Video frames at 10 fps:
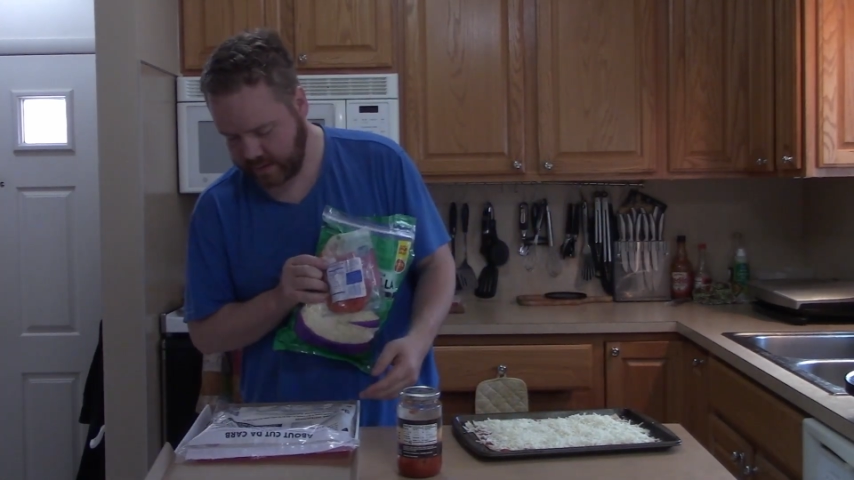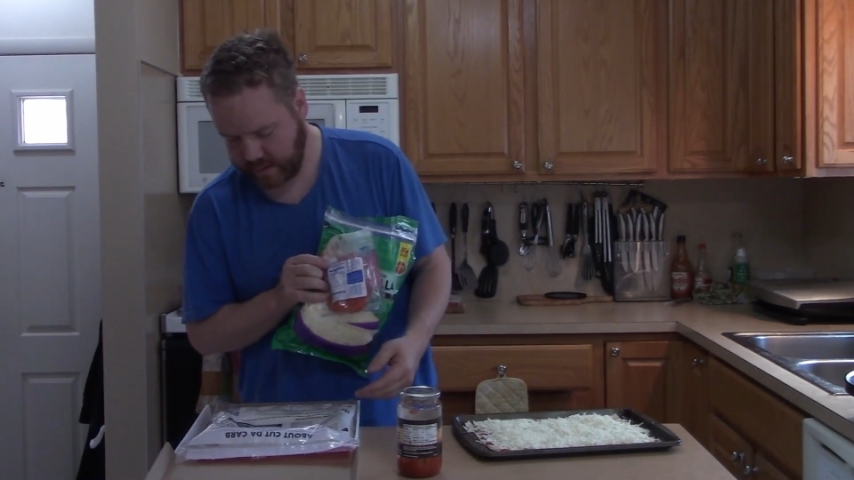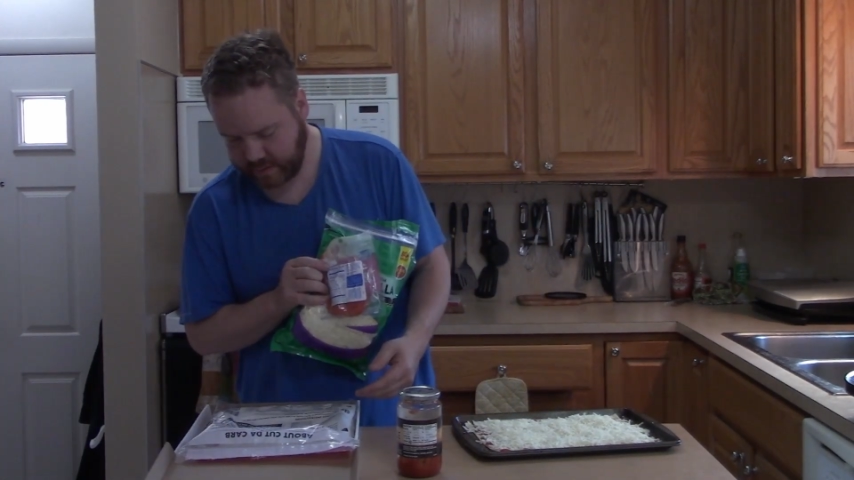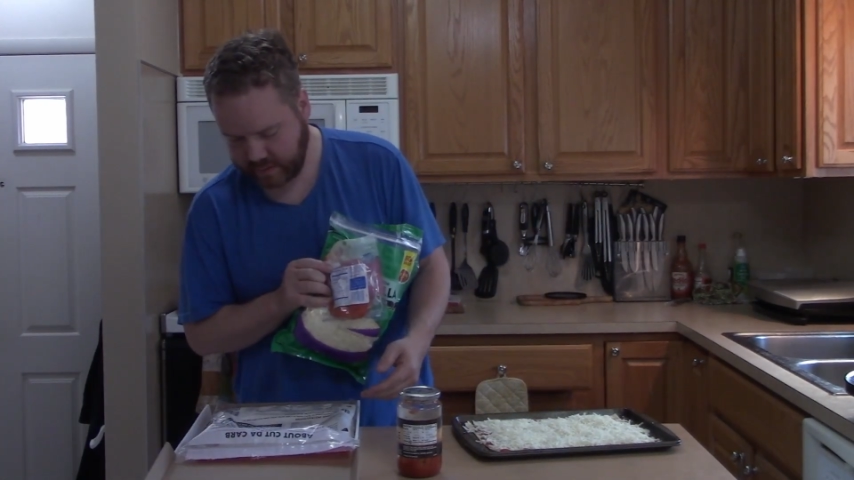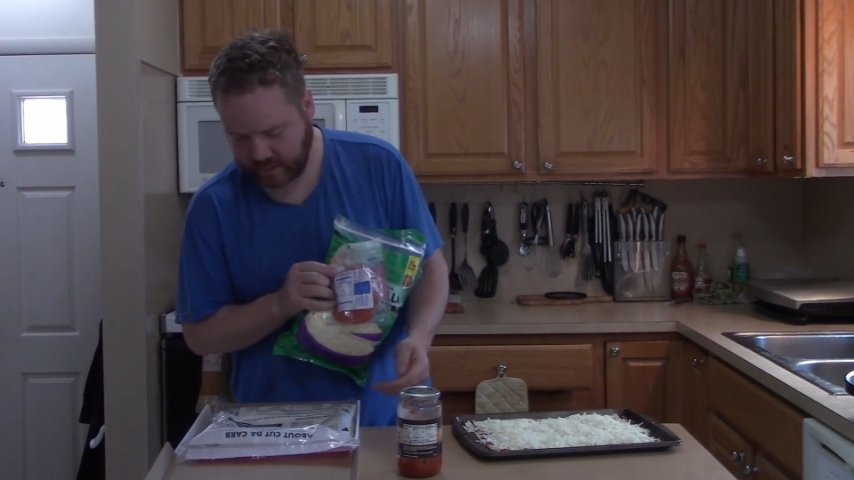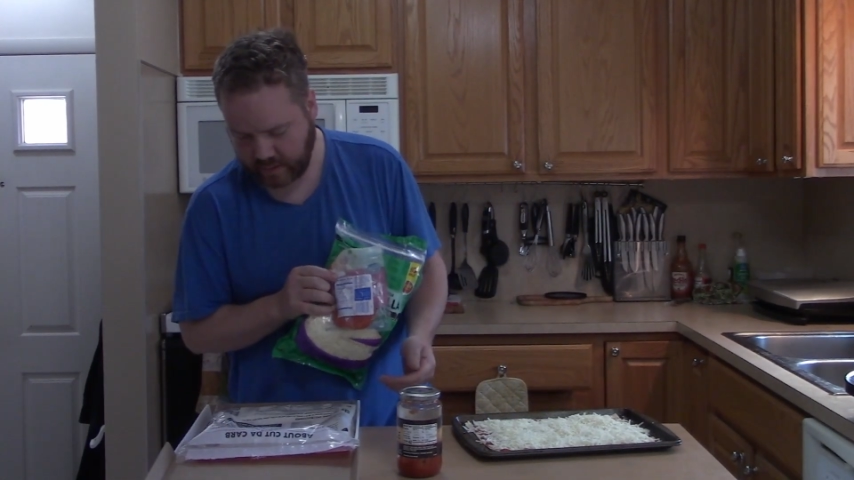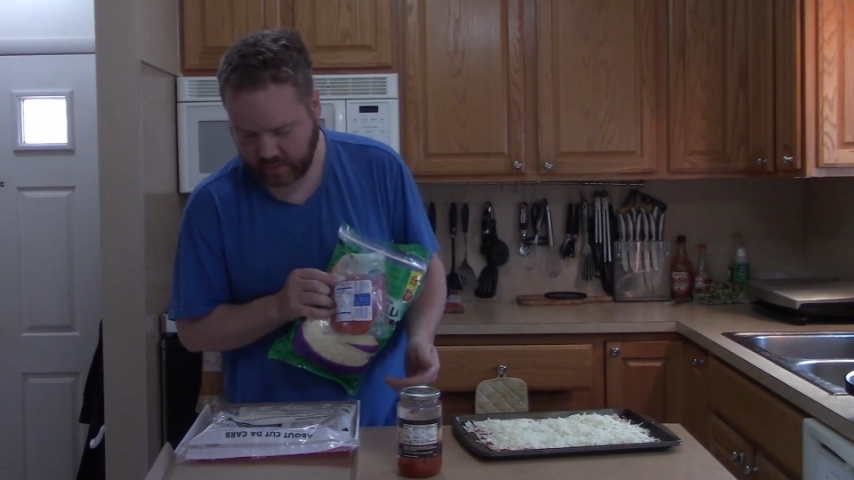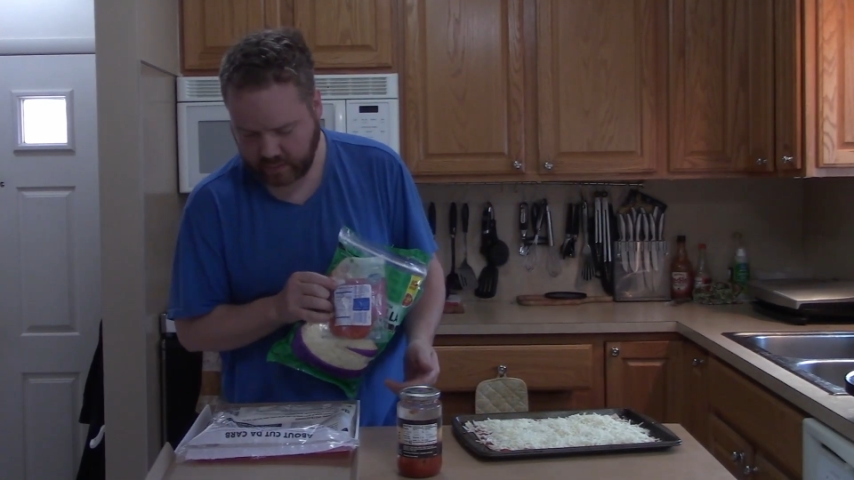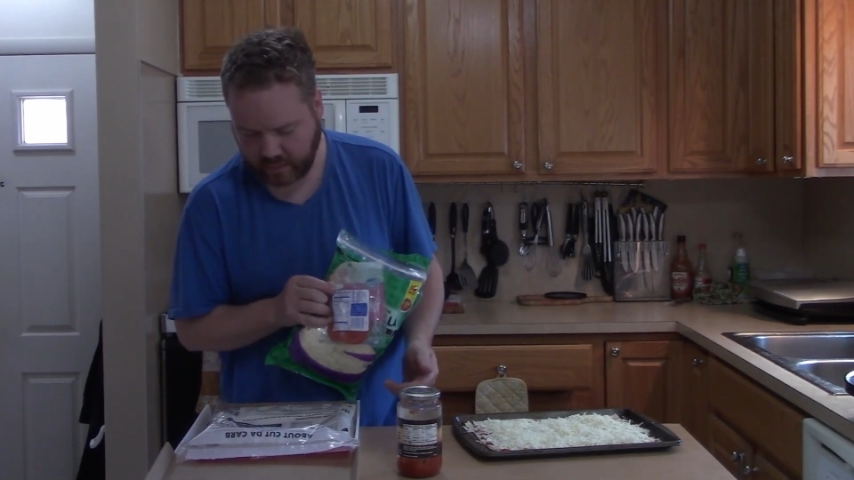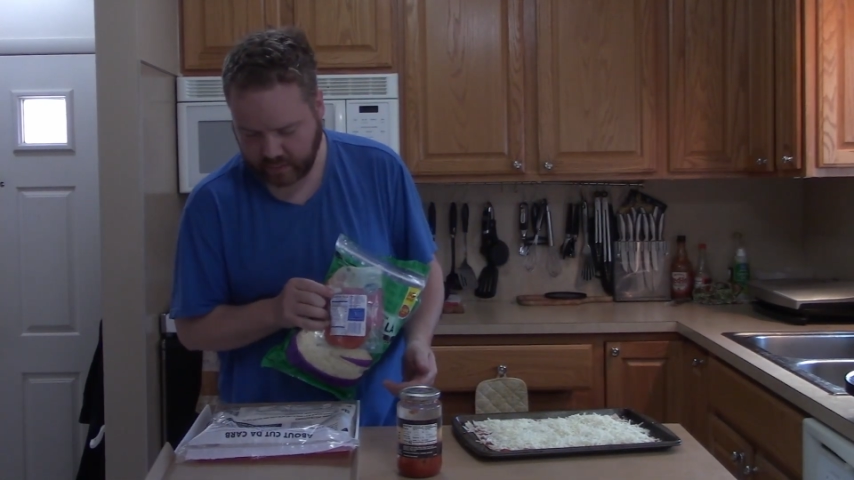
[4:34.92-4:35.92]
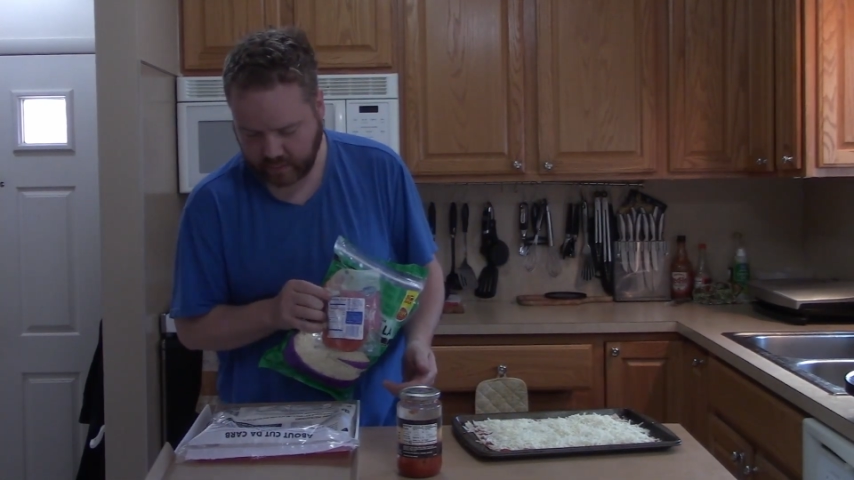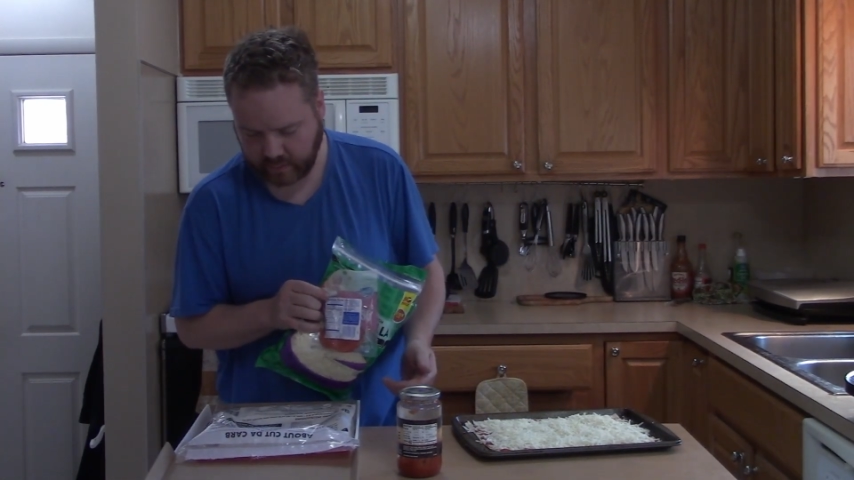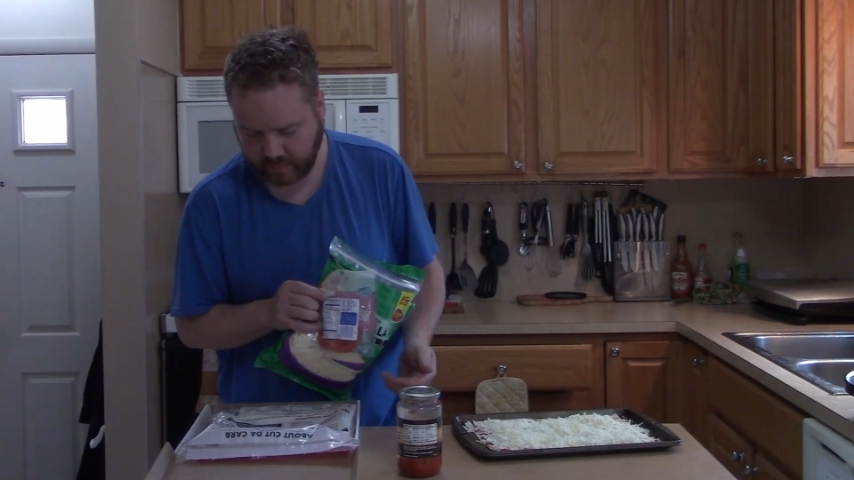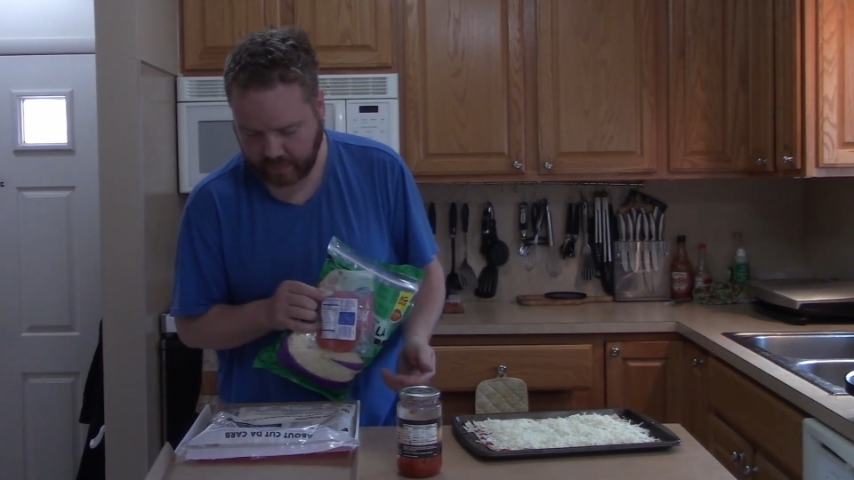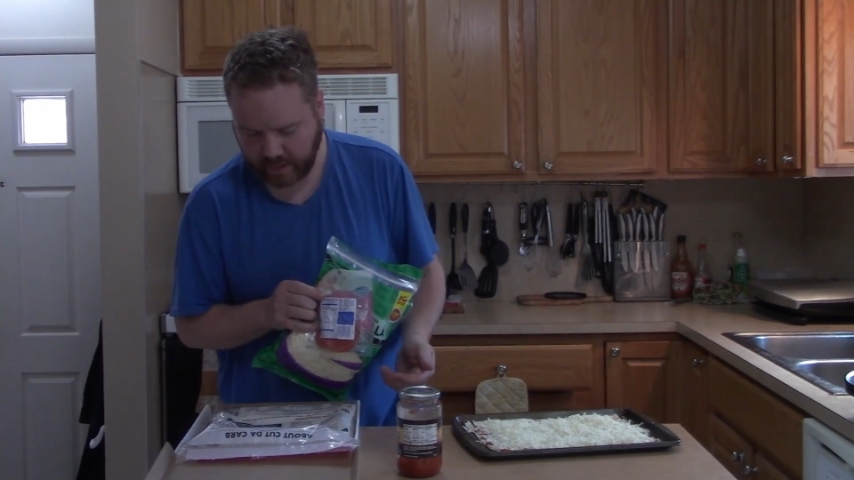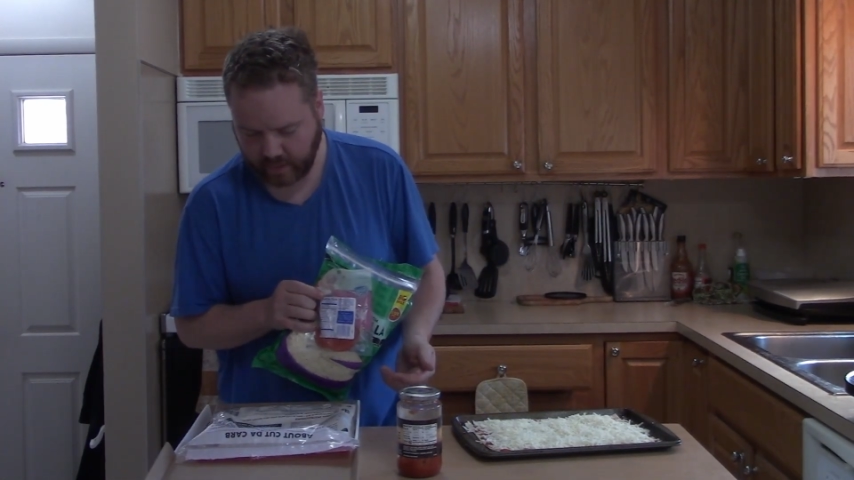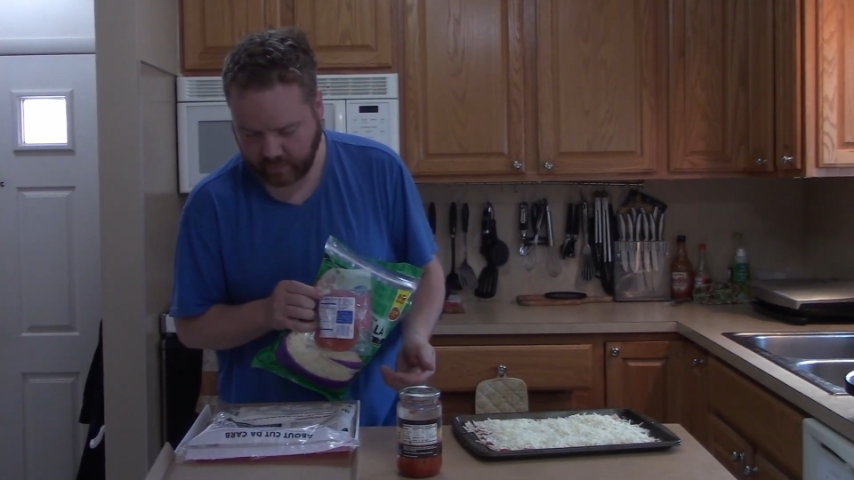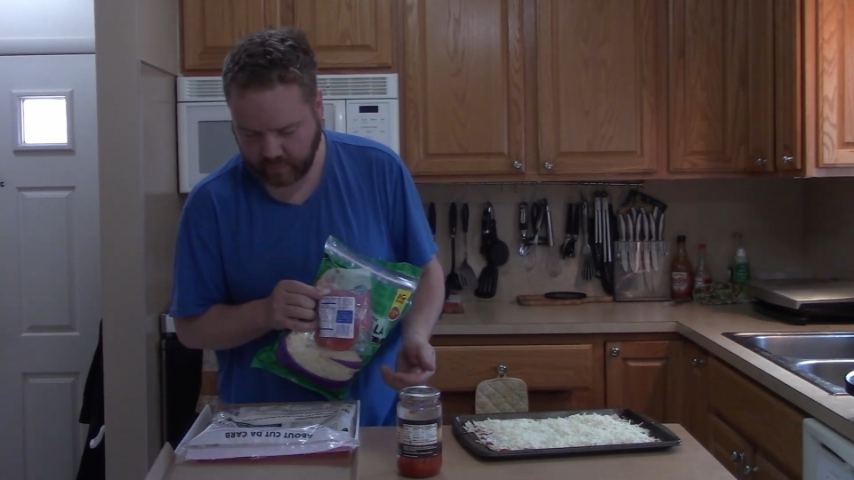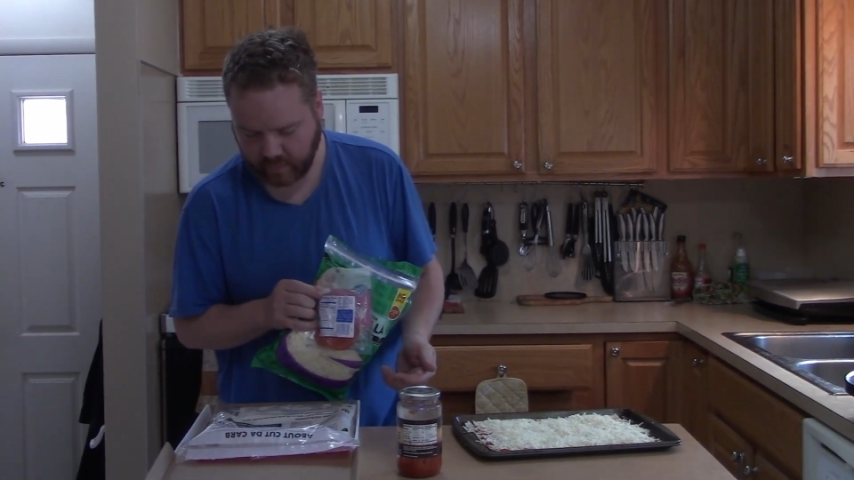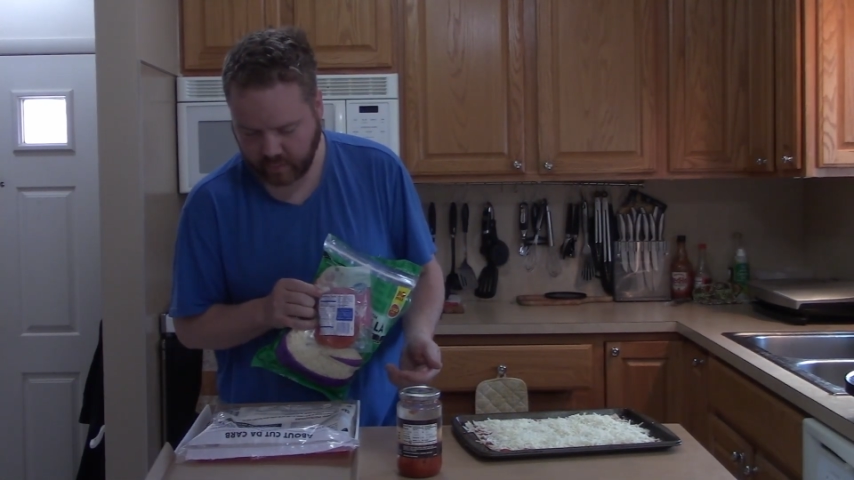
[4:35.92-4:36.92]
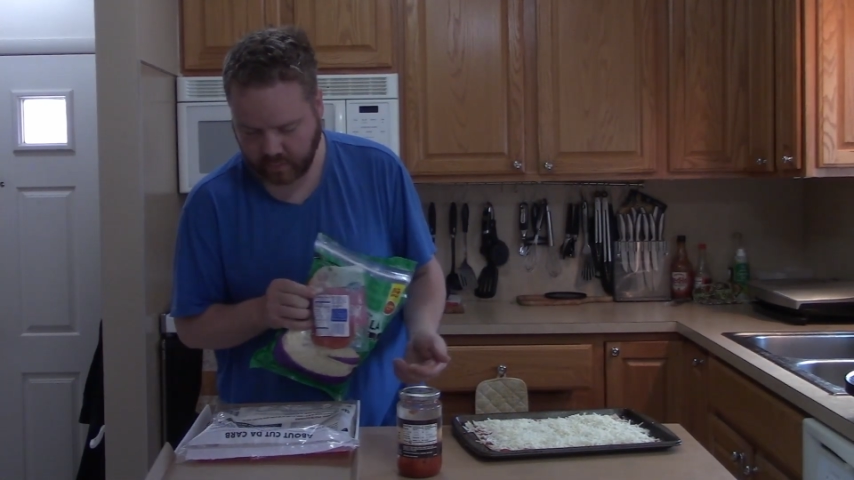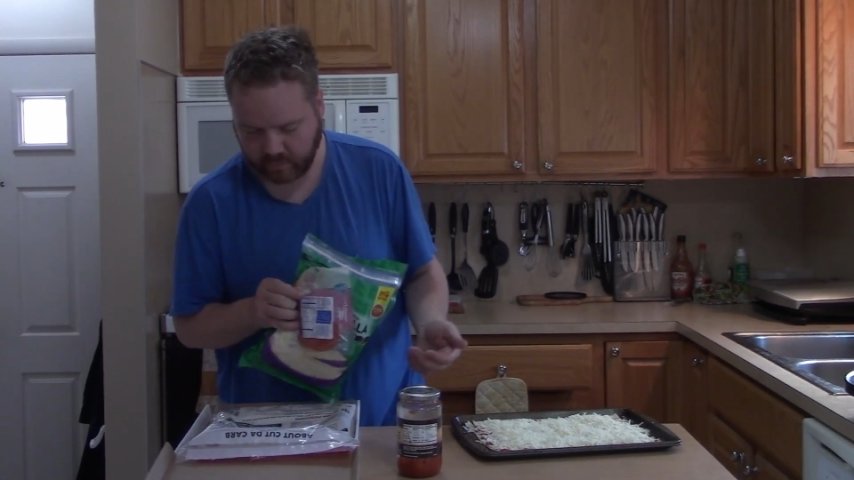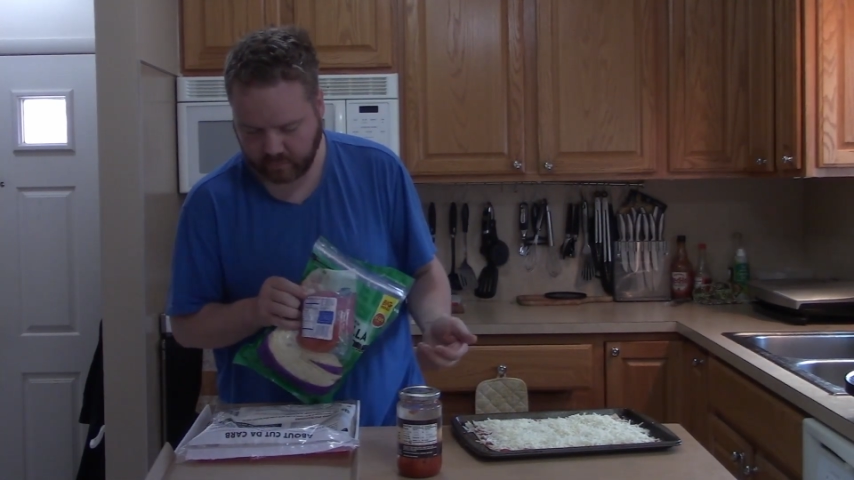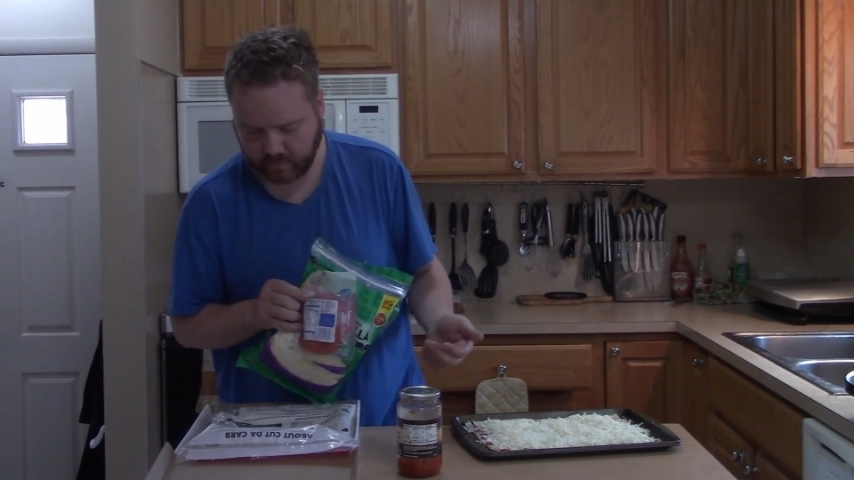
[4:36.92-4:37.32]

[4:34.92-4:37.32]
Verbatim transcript: says to bake for